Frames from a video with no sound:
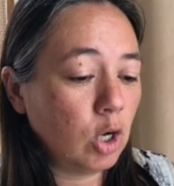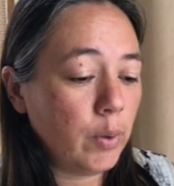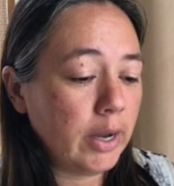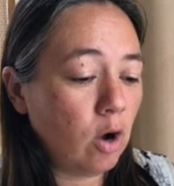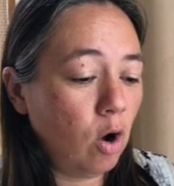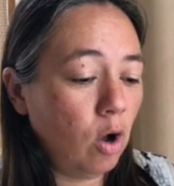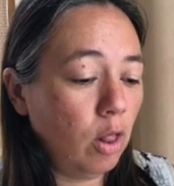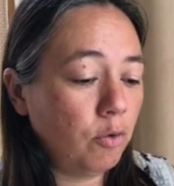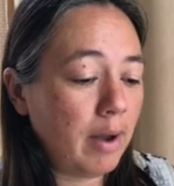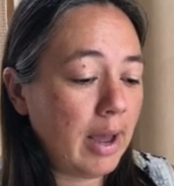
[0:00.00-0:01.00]
going
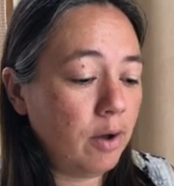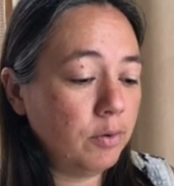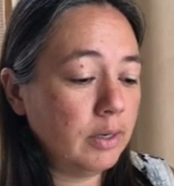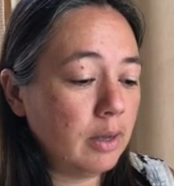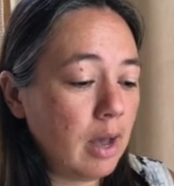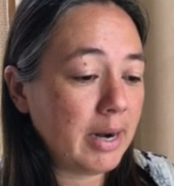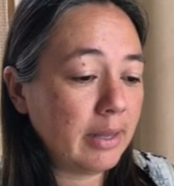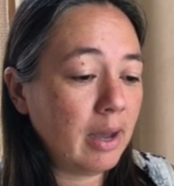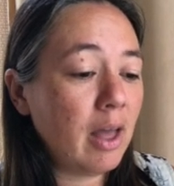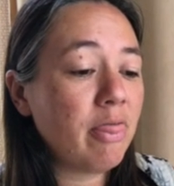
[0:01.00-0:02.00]
all around
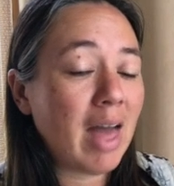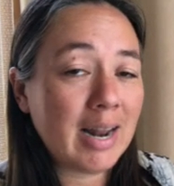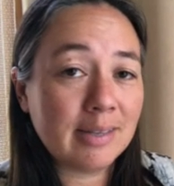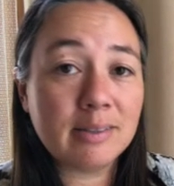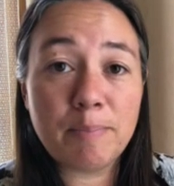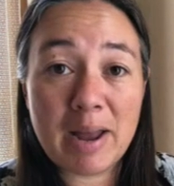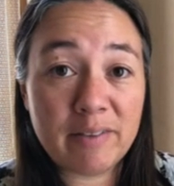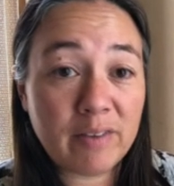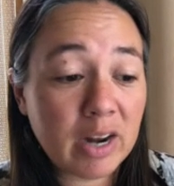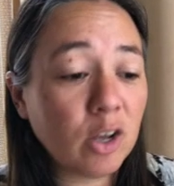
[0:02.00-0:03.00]
Merida, that is the
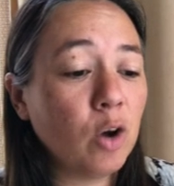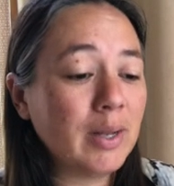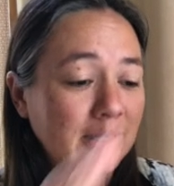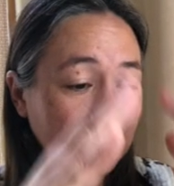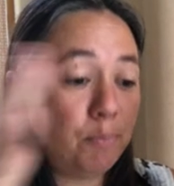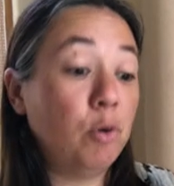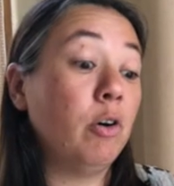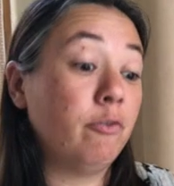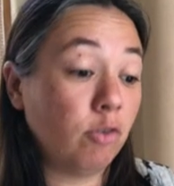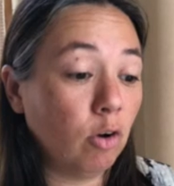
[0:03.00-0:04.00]
Periférico. It's the
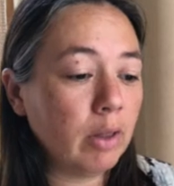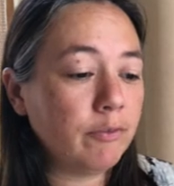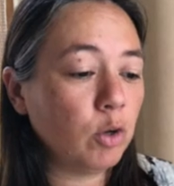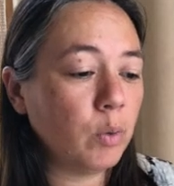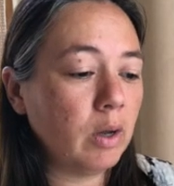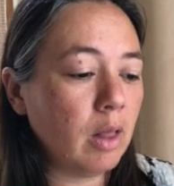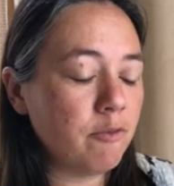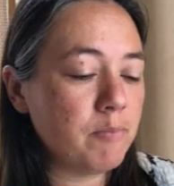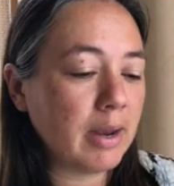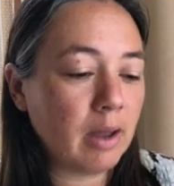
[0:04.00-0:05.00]
peripheral, if you will,
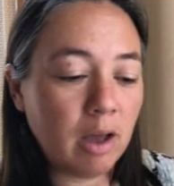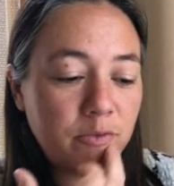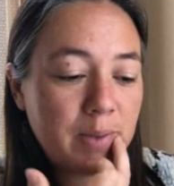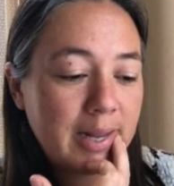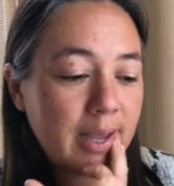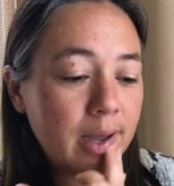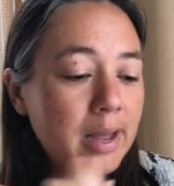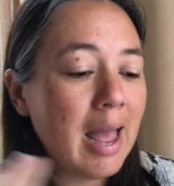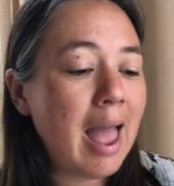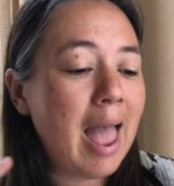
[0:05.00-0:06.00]
of Merida.
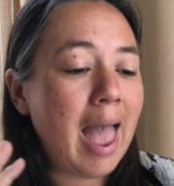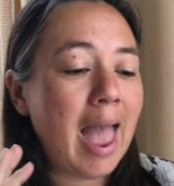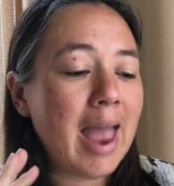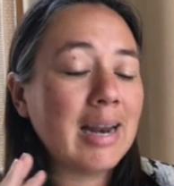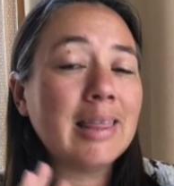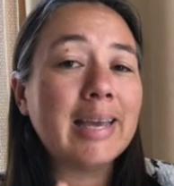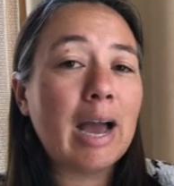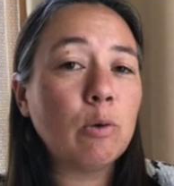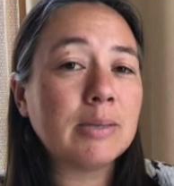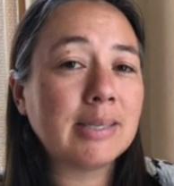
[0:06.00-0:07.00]

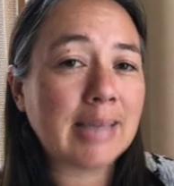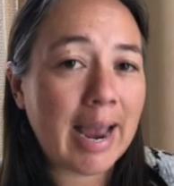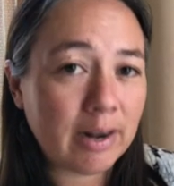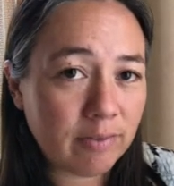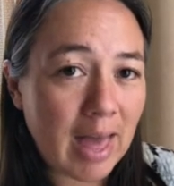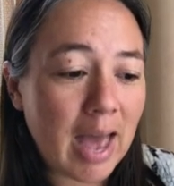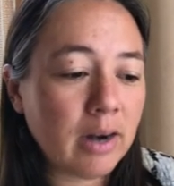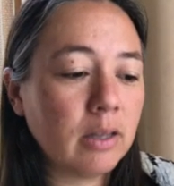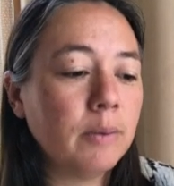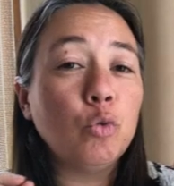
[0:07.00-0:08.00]
Anything outside of
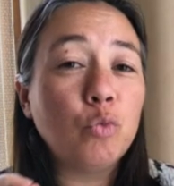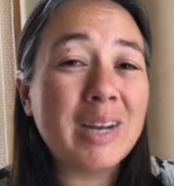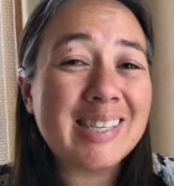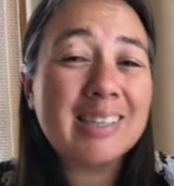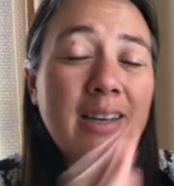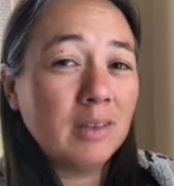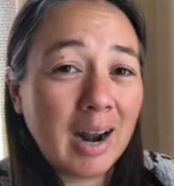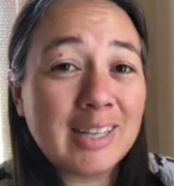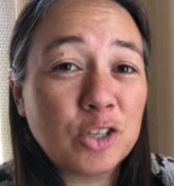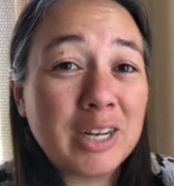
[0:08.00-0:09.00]
that, you risk
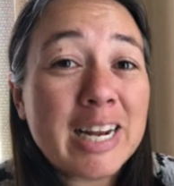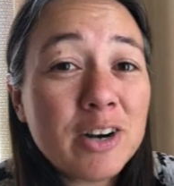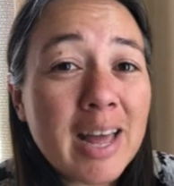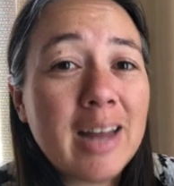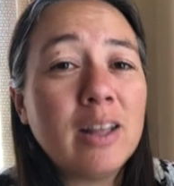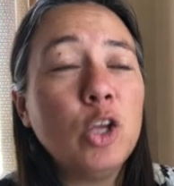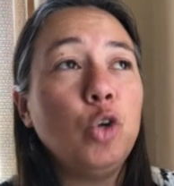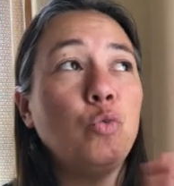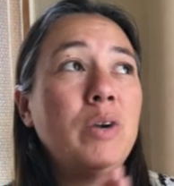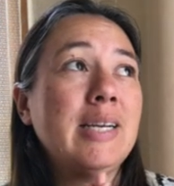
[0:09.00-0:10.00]
not as good internet,
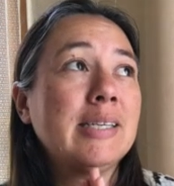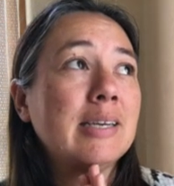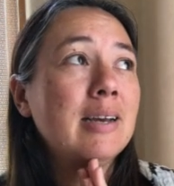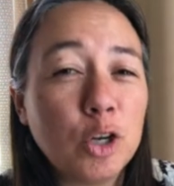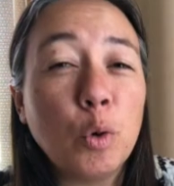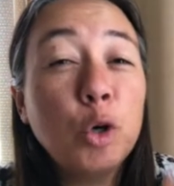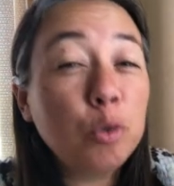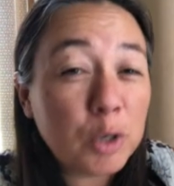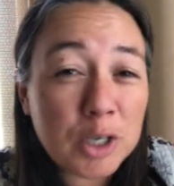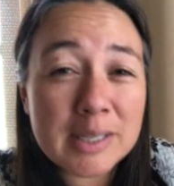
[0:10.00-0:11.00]
you risk, you know,
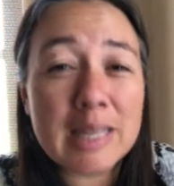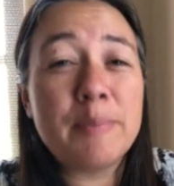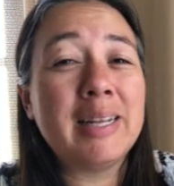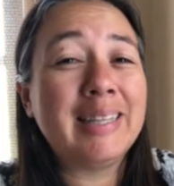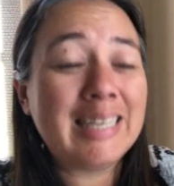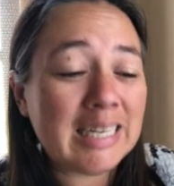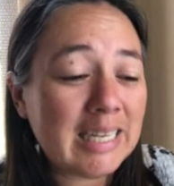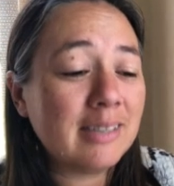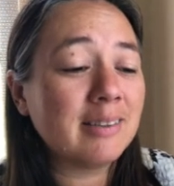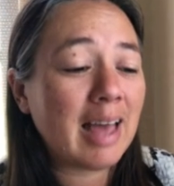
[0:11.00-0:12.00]
Ubers, limited
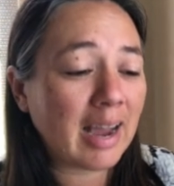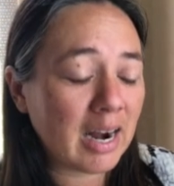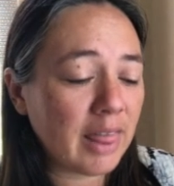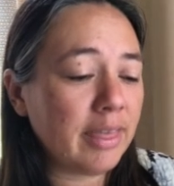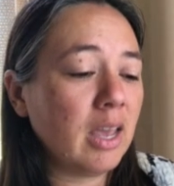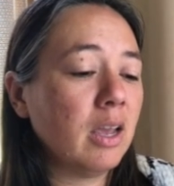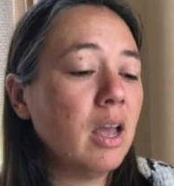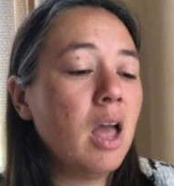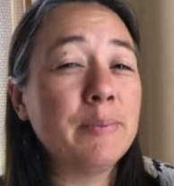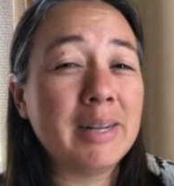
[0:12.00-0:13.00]
DDs, that kind of
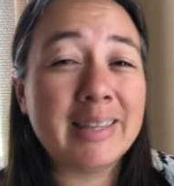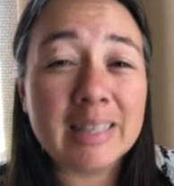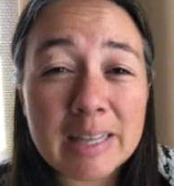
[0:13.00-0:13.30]
thing, limited